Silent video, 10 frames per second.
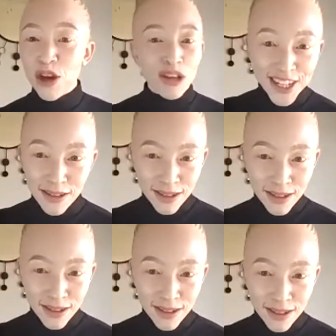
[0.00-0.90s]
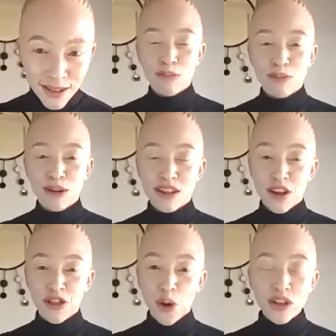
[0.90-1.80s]
people wouldn't sit next to me
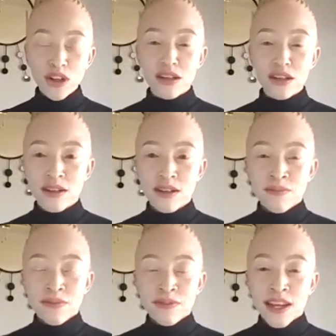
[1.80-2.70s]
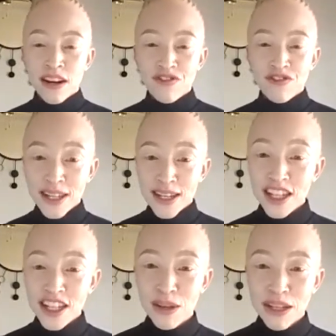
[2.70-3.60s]
and they thought that if they
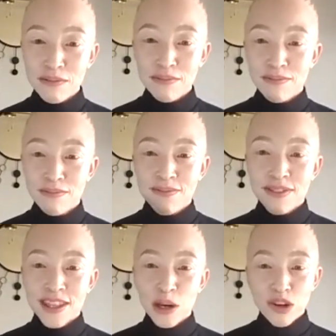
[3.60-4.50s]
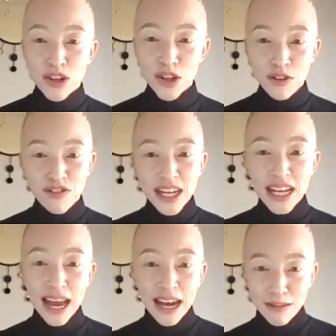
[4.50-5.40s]
touched me, they would turn
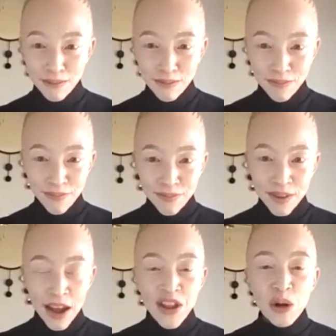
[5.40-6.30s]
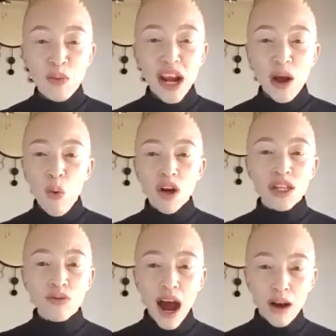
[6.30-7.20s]
vanilla. And then when I walked
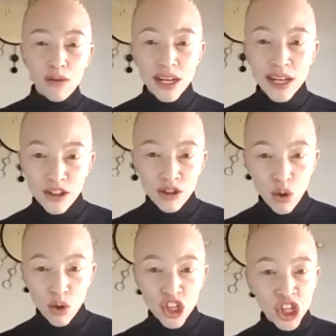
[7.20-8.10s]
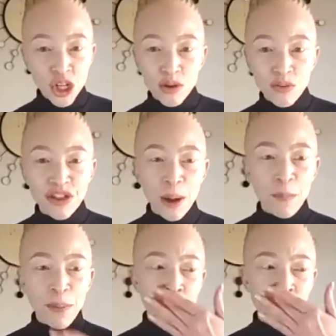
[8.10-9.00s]
around and I saw children with their
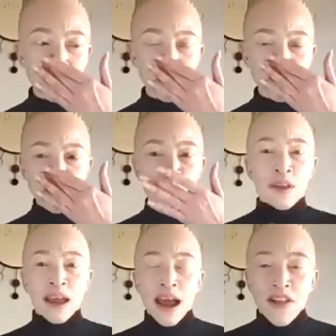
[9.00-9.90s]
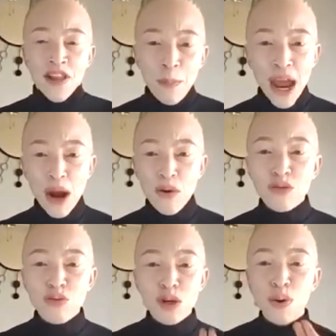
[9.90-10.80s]
parents
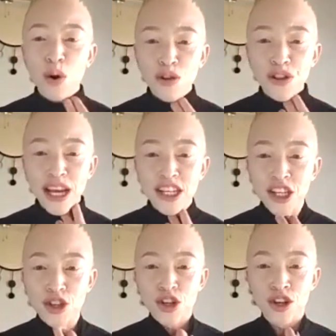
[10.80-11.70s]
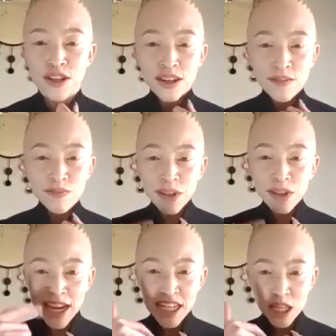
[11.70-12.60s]
would pull their t-shirt
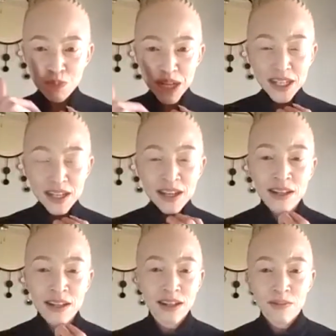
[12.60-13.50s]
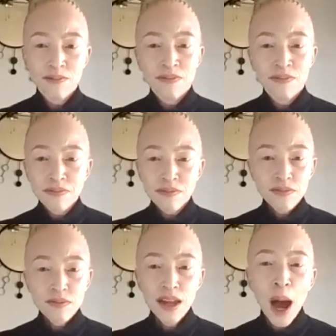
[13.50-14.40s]
and spit in it.
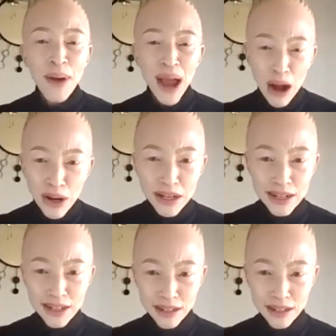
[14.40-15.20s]
Apparently,